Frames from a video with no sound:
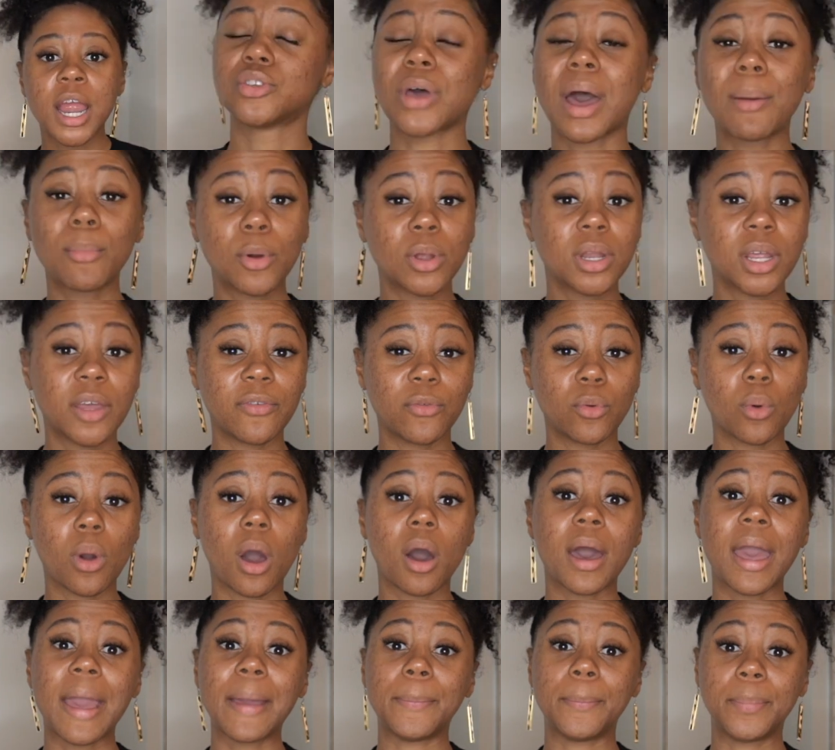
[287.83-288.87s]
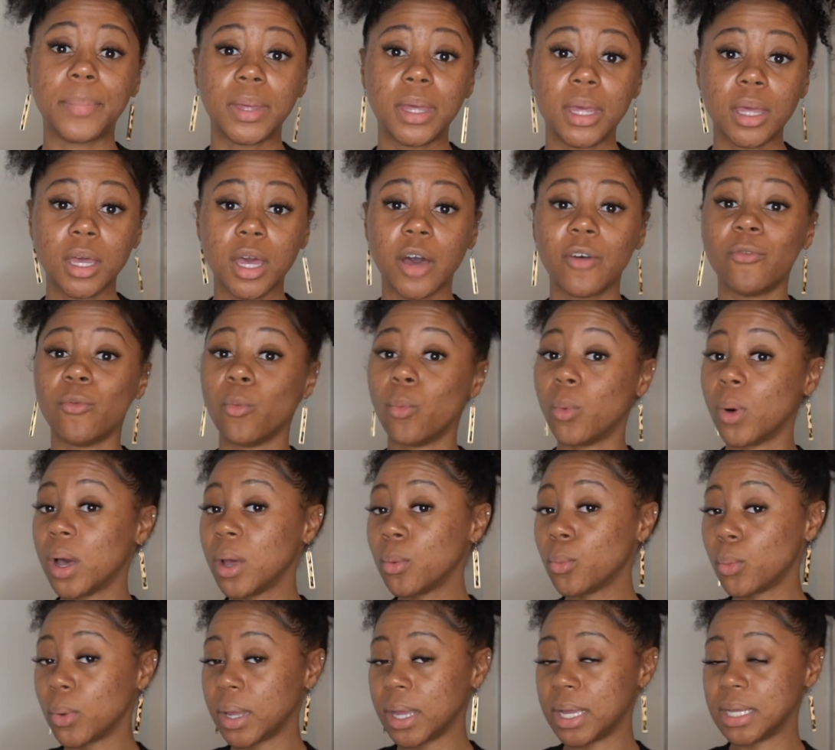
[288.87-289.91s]
So I'm going to give you all a peek of
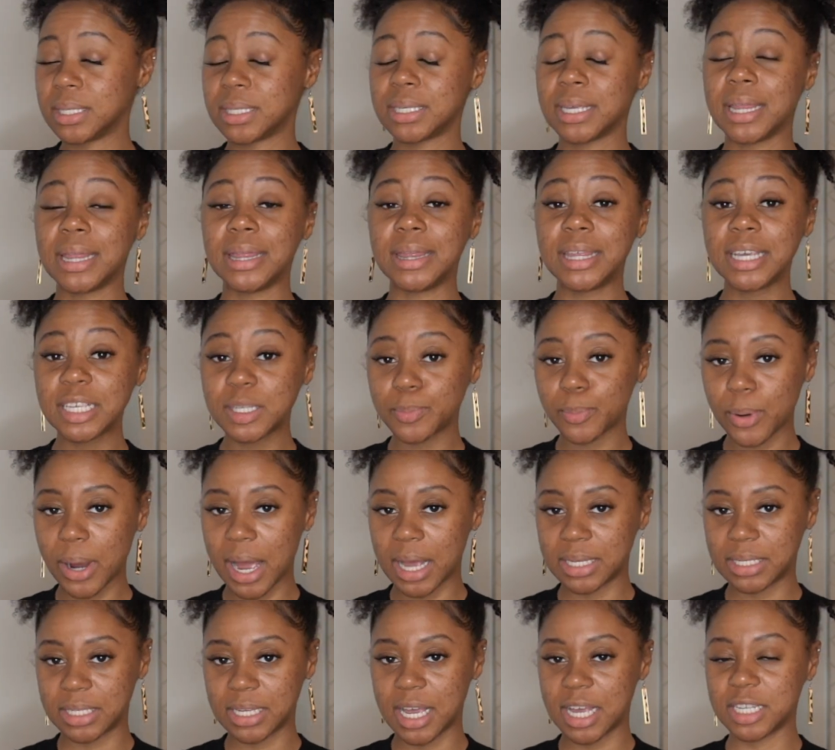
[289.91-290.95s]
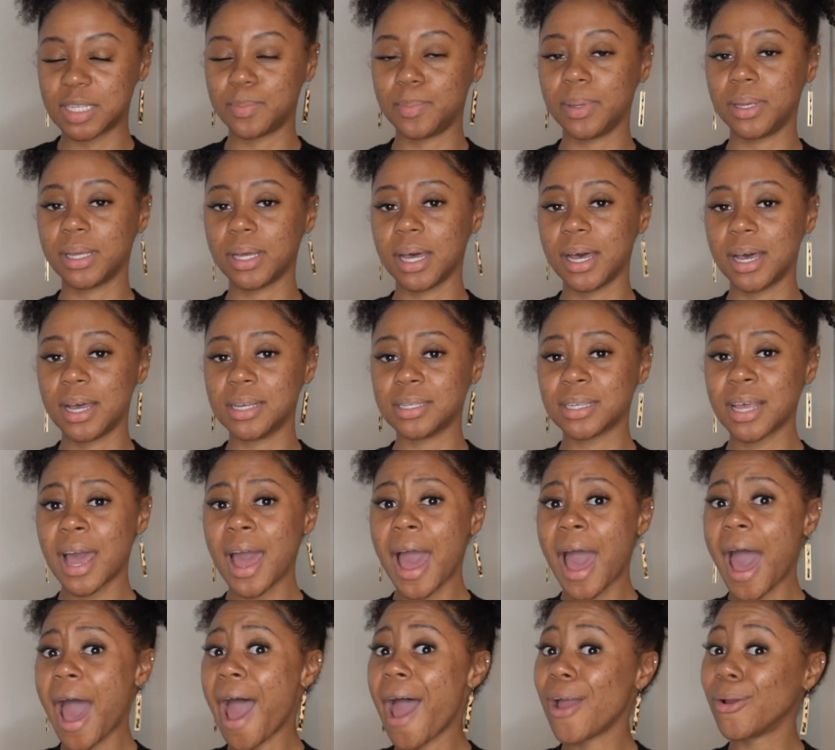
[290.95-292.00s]
what went into this process because
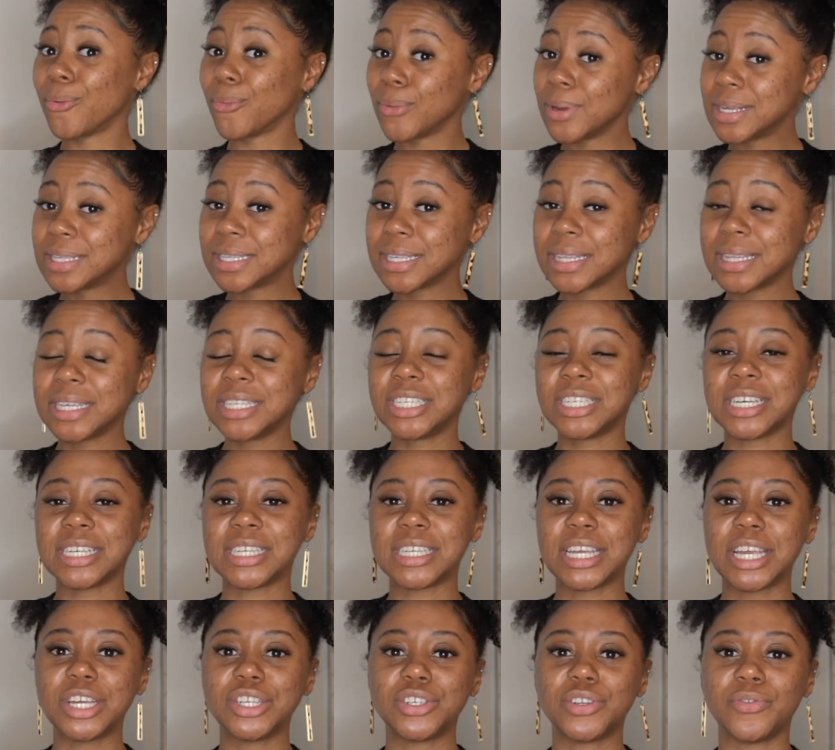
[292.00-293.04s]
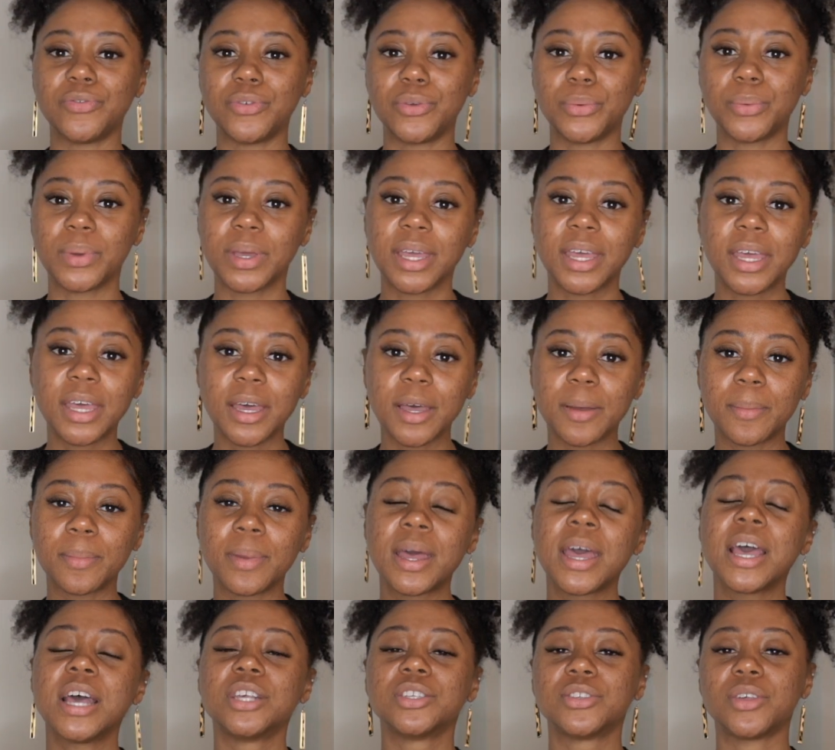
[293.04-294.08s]
I recently just interviewed him,
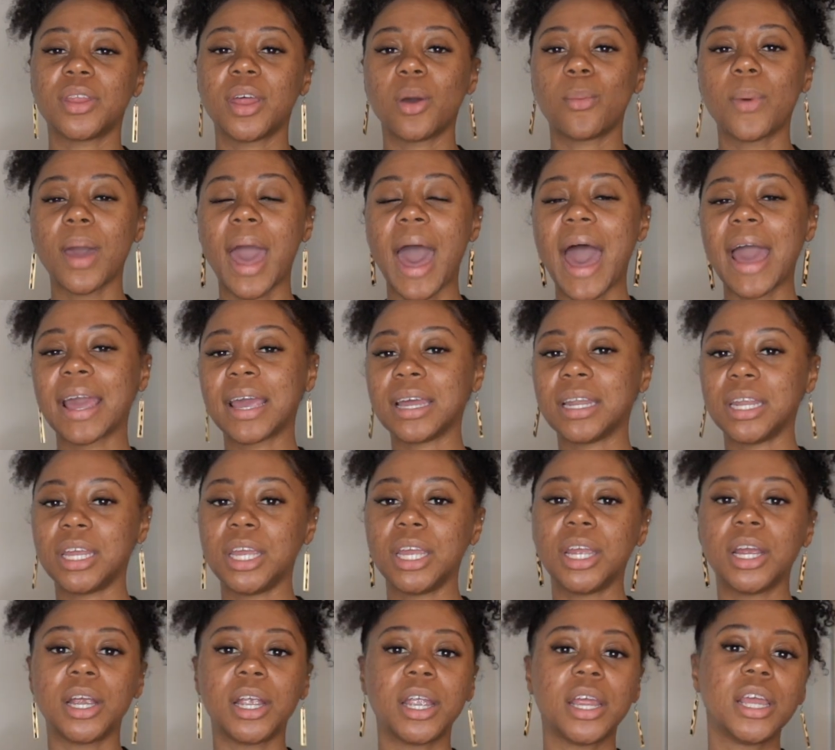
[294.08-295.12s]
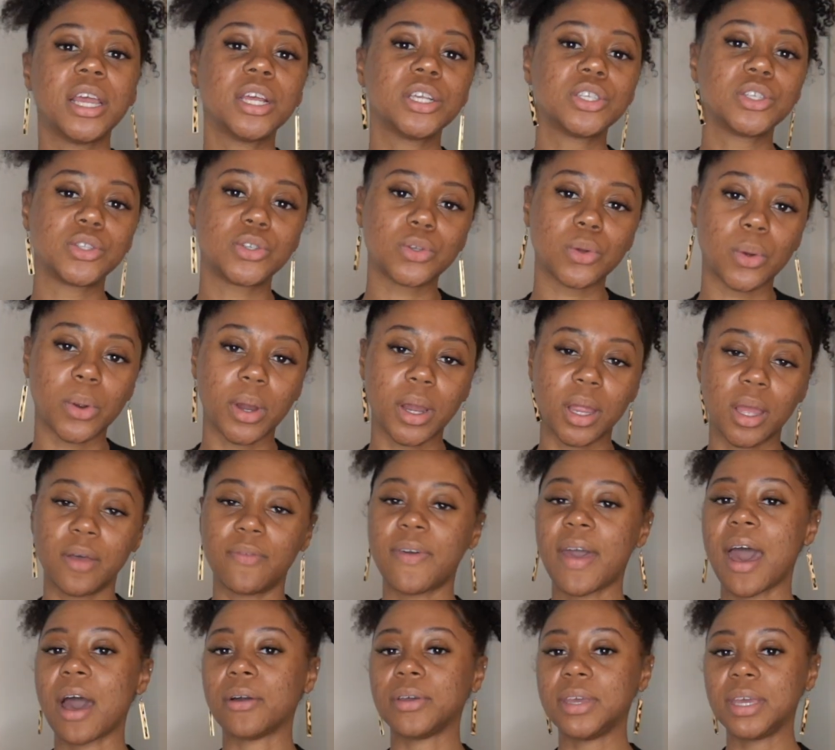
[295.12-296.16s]
so that way I can hear his story of
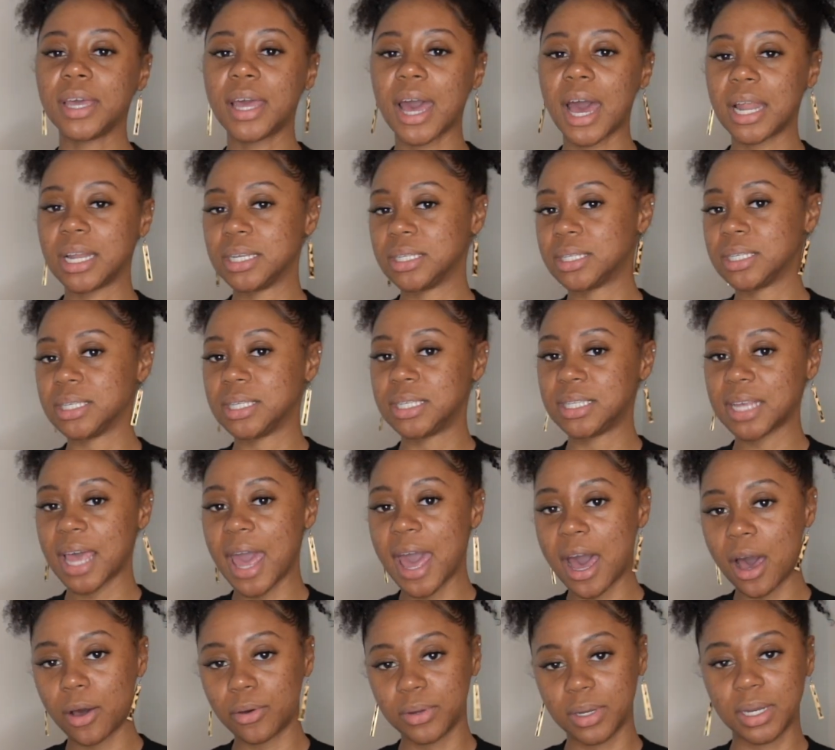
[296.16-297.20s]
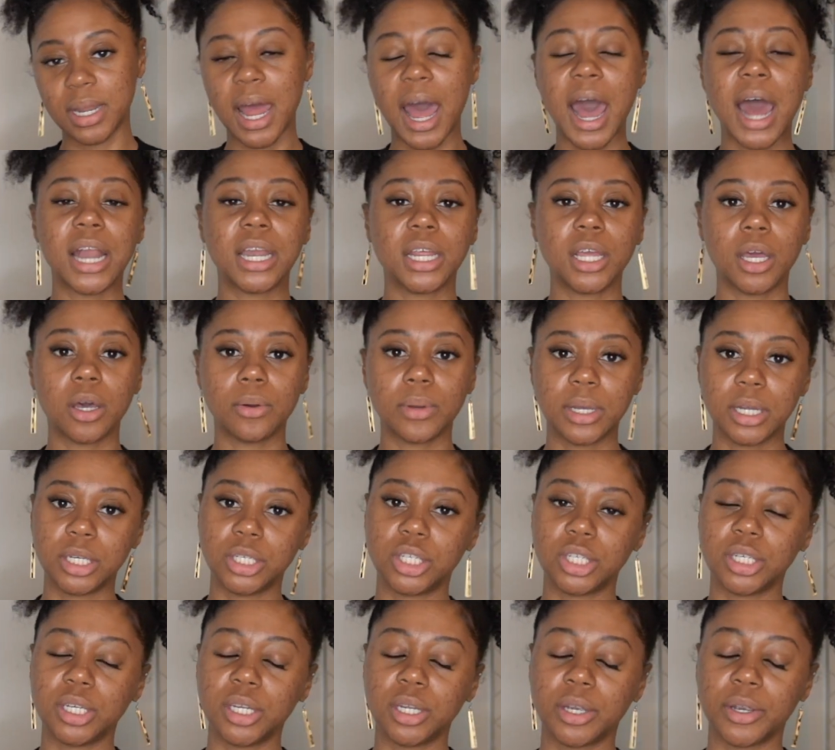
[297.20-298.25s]
how he got into sound and audio
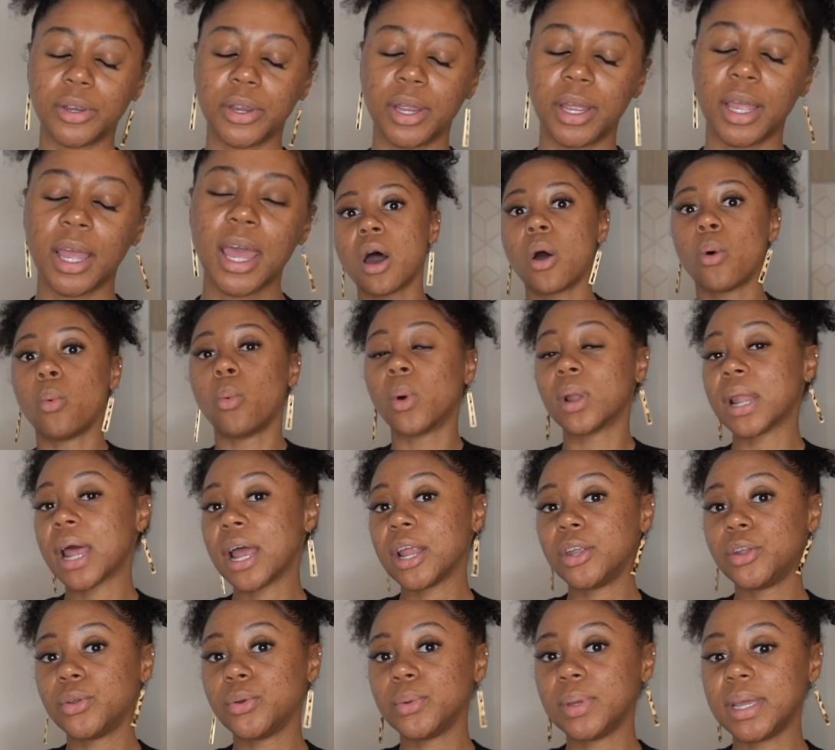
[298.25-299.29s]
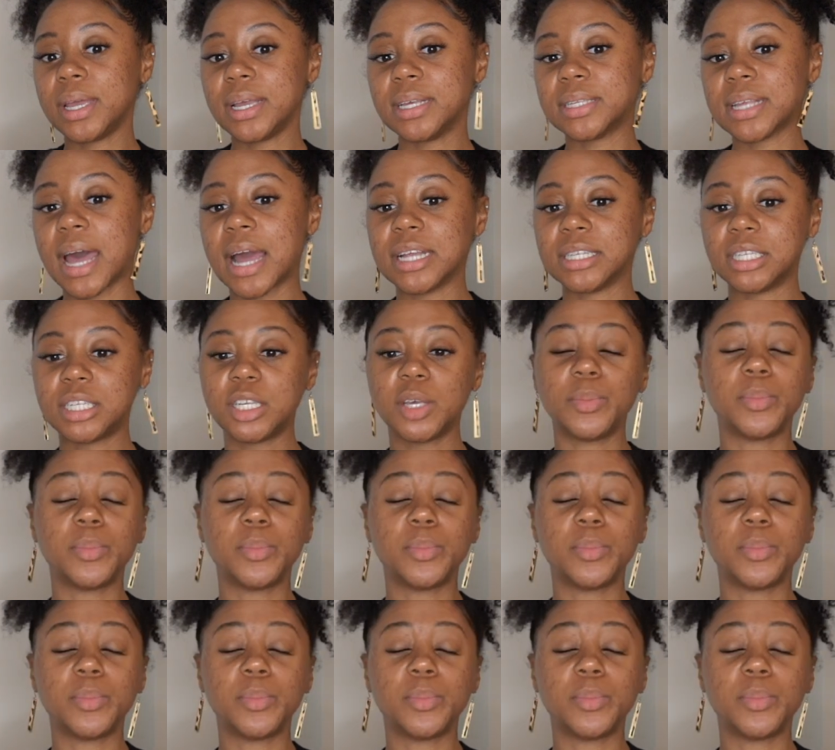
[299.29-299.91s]
engineering what I do is I